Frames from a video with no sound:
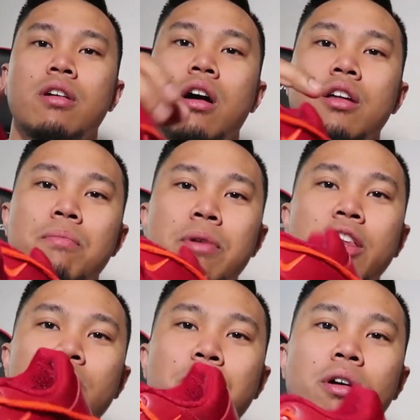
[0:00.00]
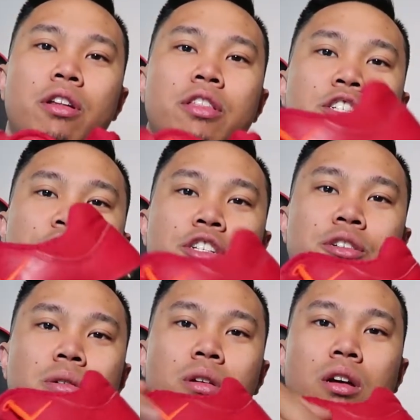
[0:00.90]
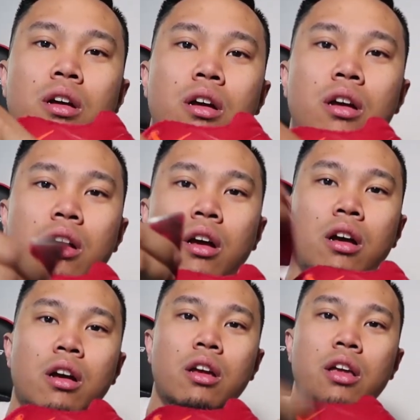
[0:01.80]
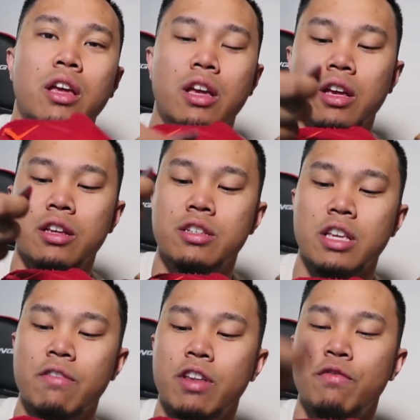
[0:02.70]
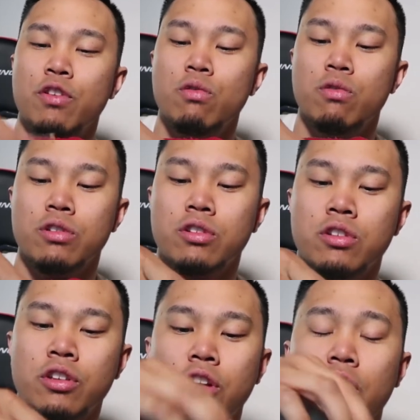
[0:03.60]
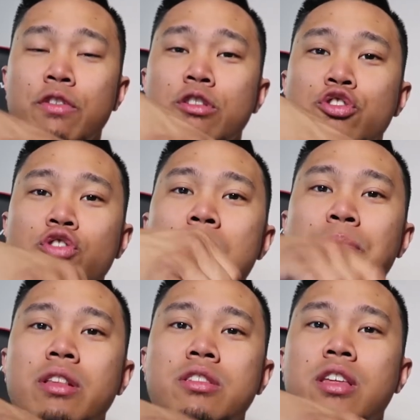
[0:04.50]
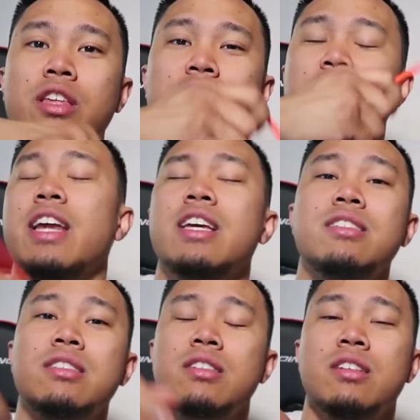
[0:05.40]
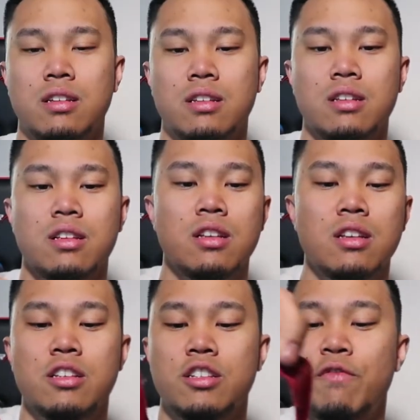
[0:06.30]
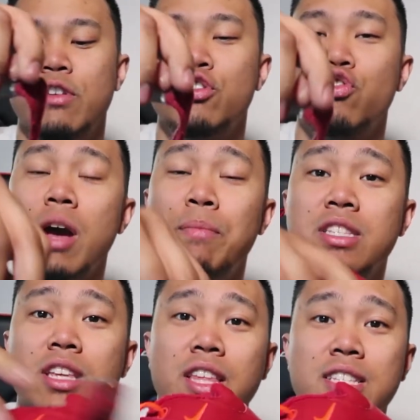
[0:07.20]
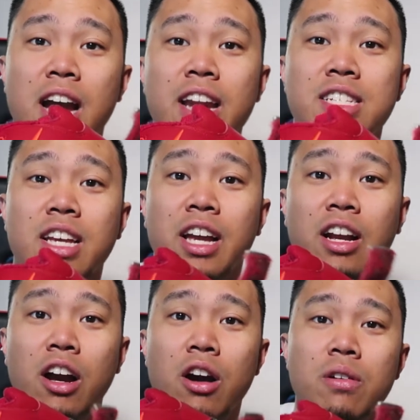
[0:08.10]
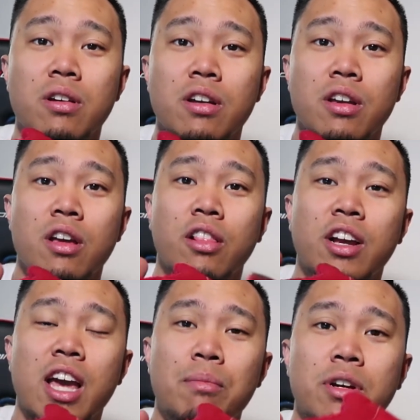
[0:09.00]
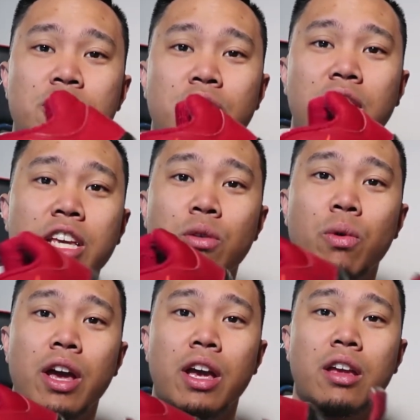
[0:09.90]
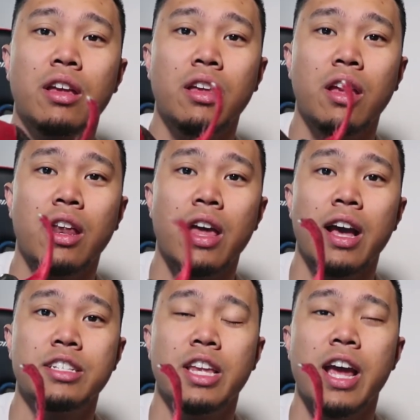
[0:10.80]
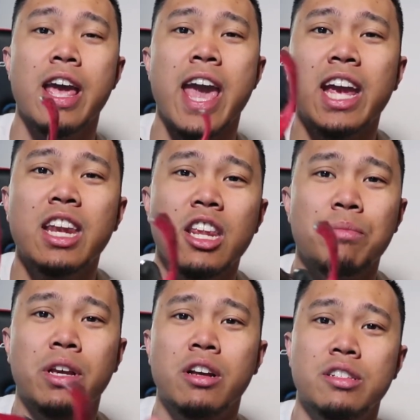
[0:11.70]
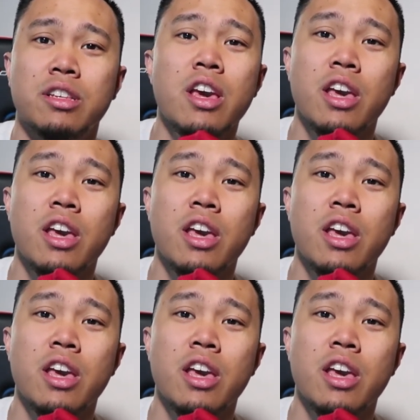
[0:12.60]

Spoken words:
on the medial part of the shoe is, even if you strap it to the tightest, so if you strap it to the tightest it can go, look how much leeway it has. And I hated it because